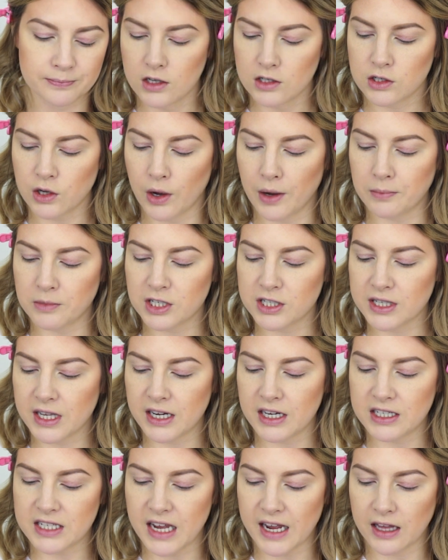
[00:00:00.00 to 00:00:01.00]
So I'm just
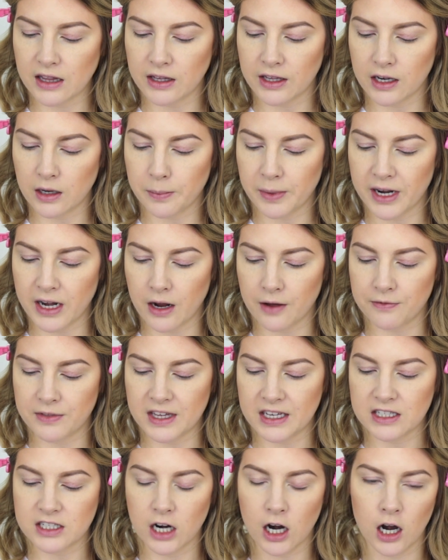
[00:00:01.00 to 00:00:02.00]
going to take a little bit of
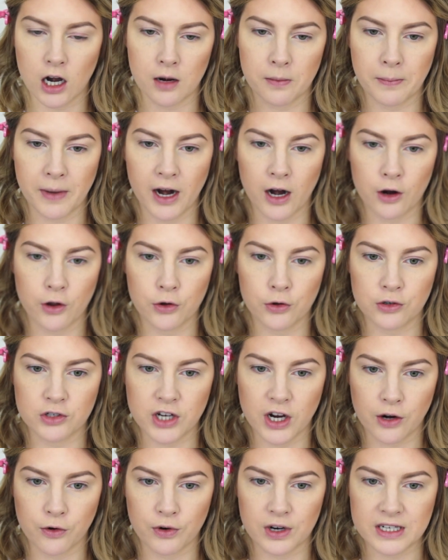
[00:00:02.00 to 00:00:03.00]
the Tarte
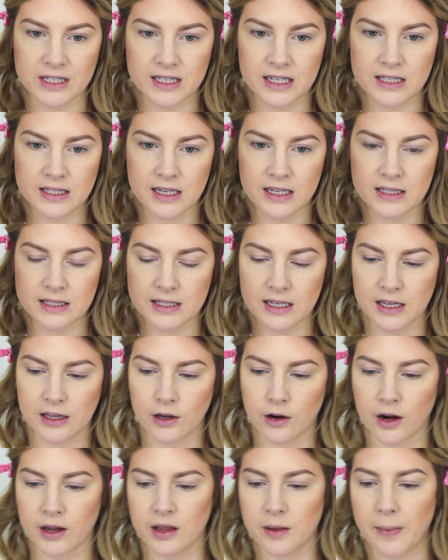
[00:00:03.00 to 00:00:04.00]
Maracujá Creaseless
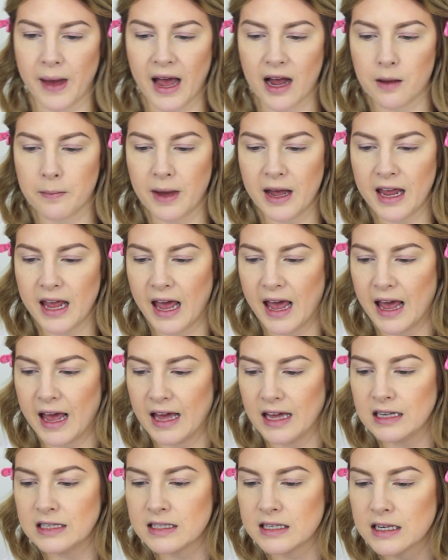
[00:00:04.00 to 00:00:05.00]
Concealer on the back of my
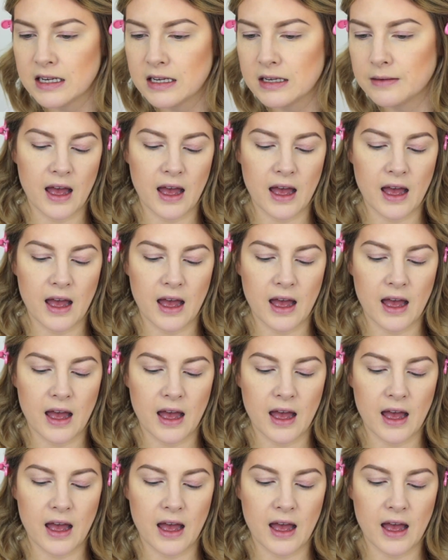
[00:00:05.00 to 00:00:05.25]
hand,